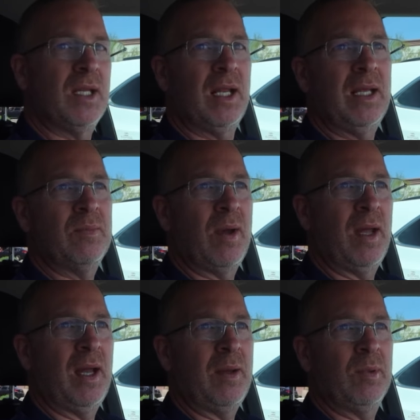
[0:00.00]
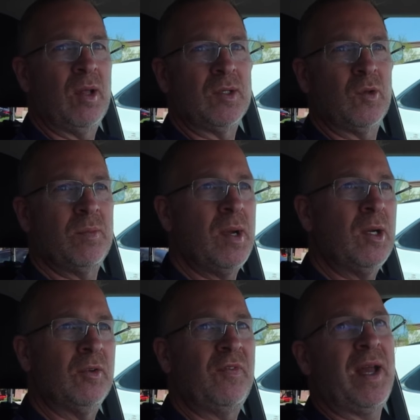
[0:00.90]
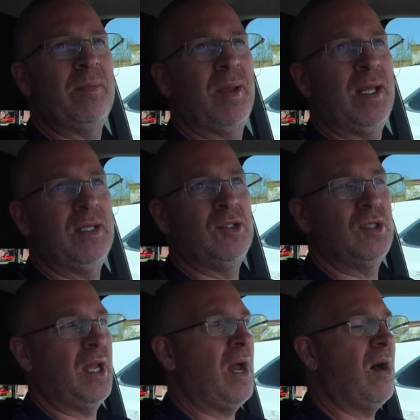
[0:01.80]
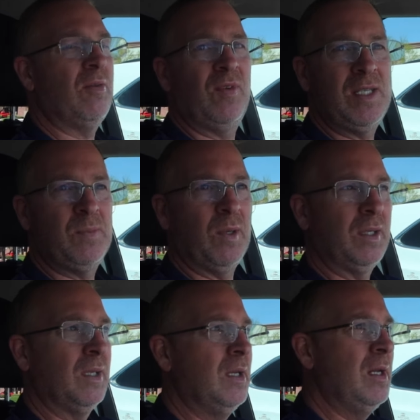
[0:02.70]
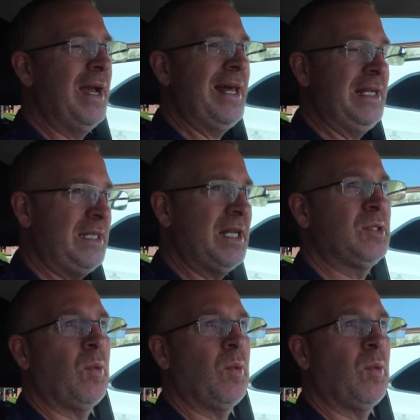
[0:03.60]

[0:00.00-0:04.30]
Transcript: it in my I belong to a Mariner fan page on Facebook and it takes a